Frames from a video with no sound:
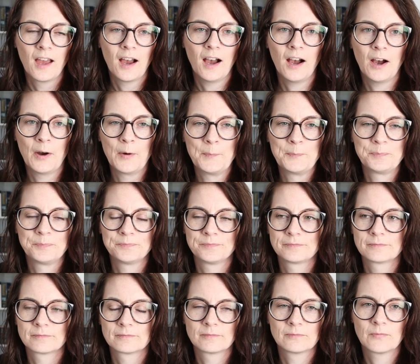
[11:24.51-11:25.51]
I
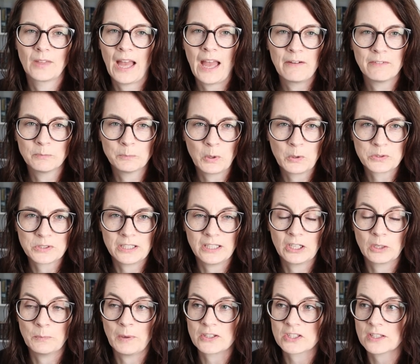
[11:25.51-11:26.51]
haven't posted
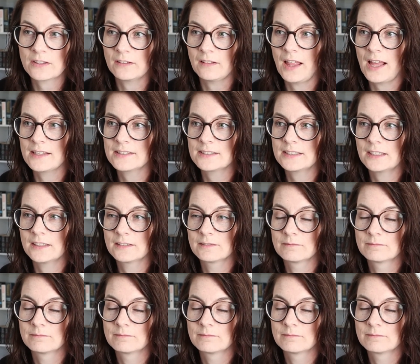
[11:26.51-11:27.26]
here much in the last